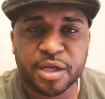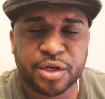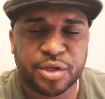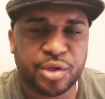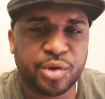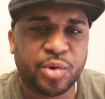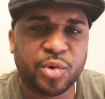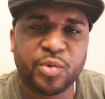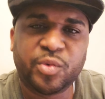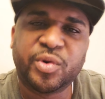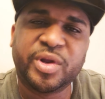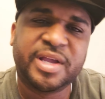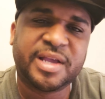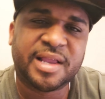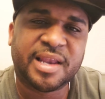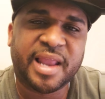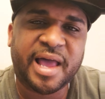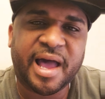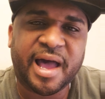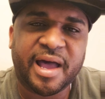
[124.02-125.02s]
Do you
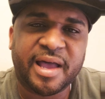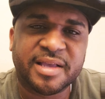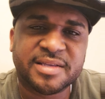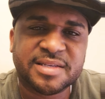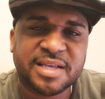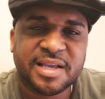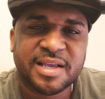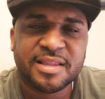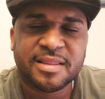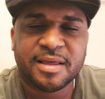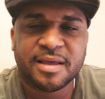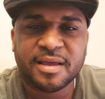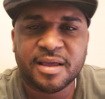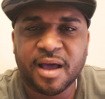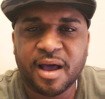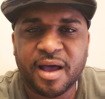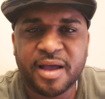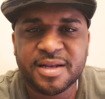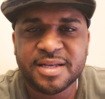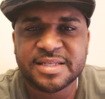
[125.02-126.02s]
realize that
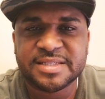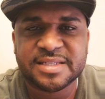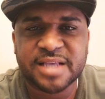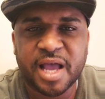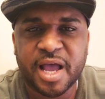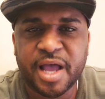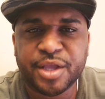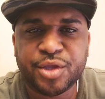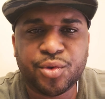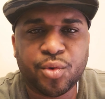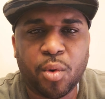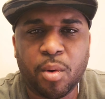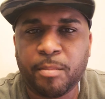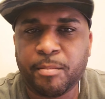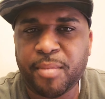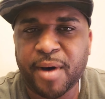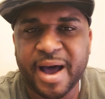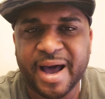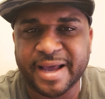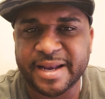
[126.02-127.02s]
God designed your
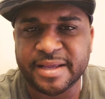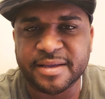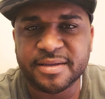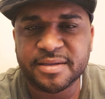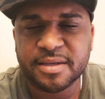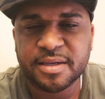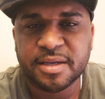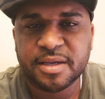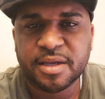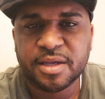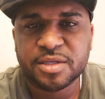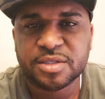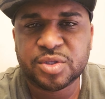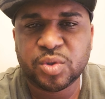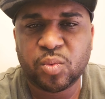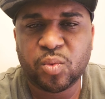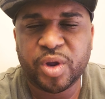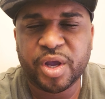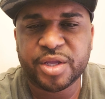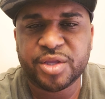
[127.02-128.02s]
body
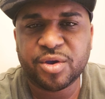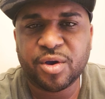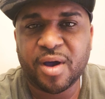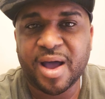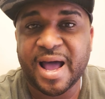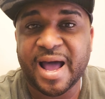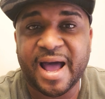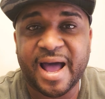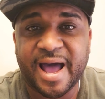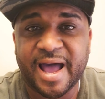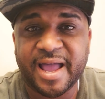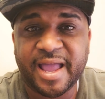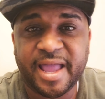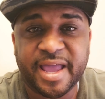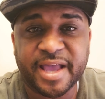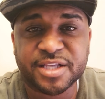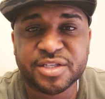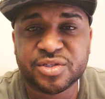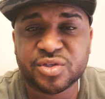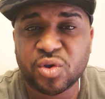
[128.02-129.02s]
to where your eye
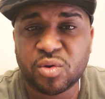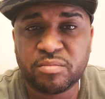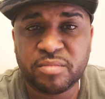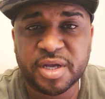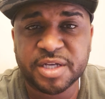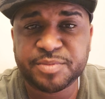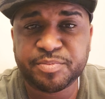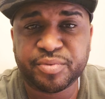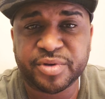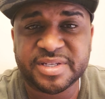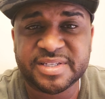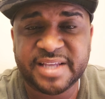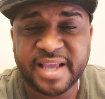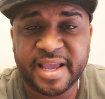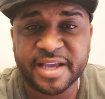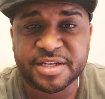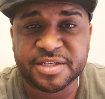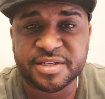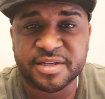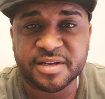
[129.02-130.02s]
has so much
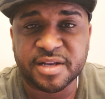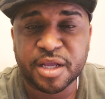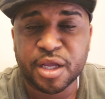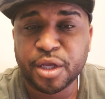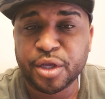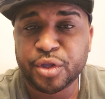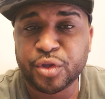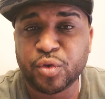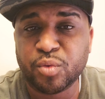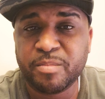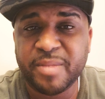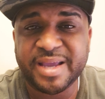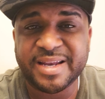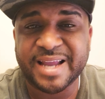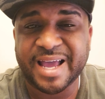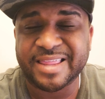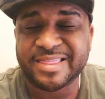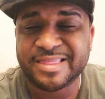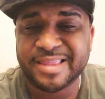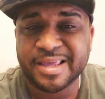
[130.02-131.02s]
protection? You may
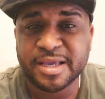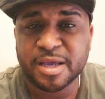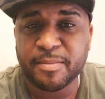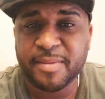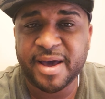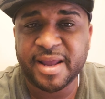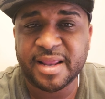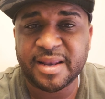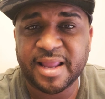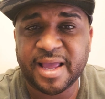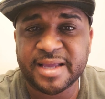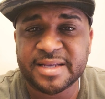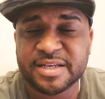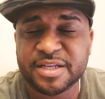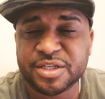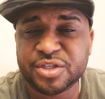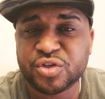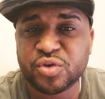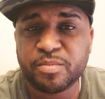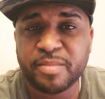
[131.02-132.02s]
not think about it like
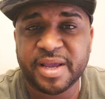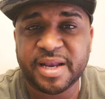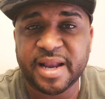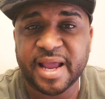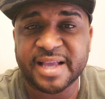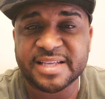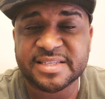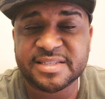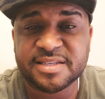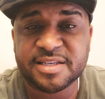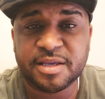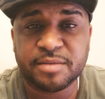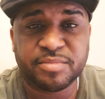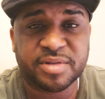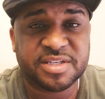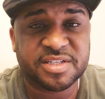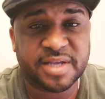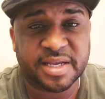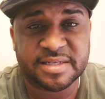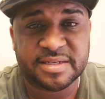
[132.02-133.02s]
this. You may not see it,
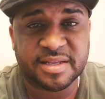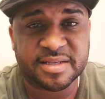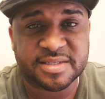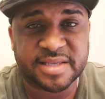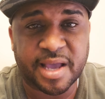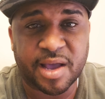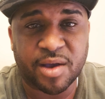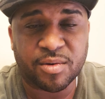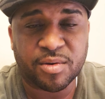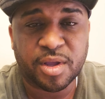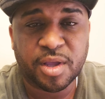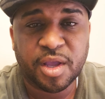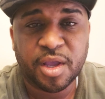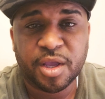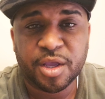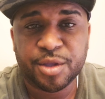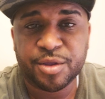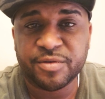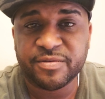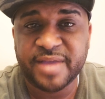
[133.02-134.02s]
but check this out.
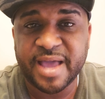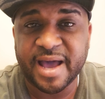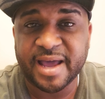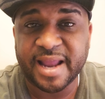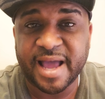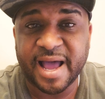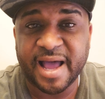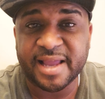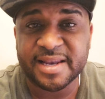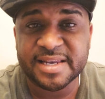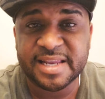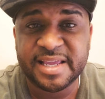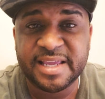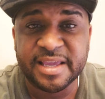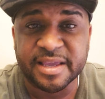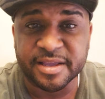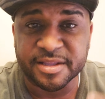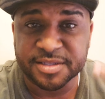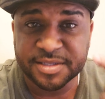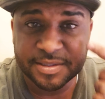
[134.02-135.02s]
You've got
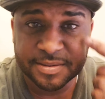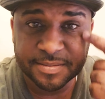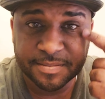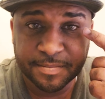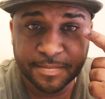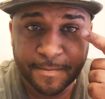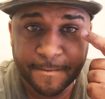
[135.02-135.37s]
eyelids,